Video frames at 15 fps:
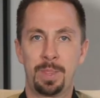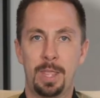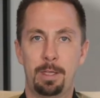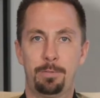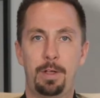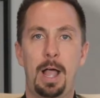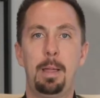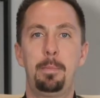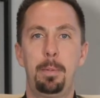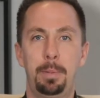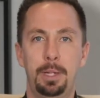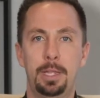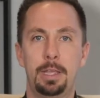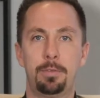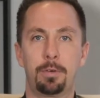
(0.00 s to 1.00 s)
If I'm a
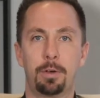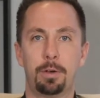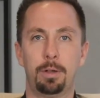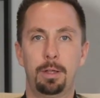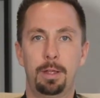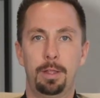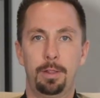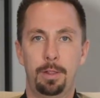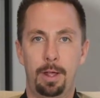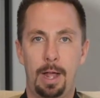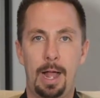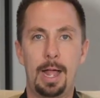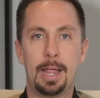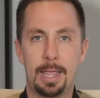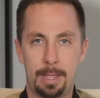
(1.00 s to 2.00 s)
believer,
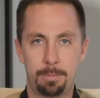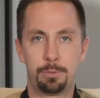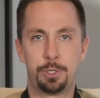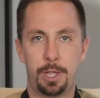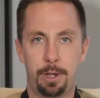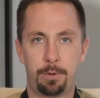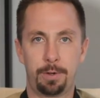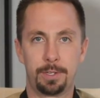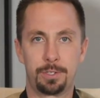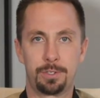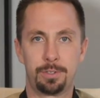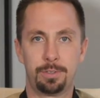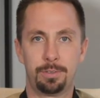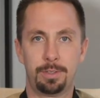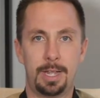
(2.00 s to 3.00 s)
I am generous.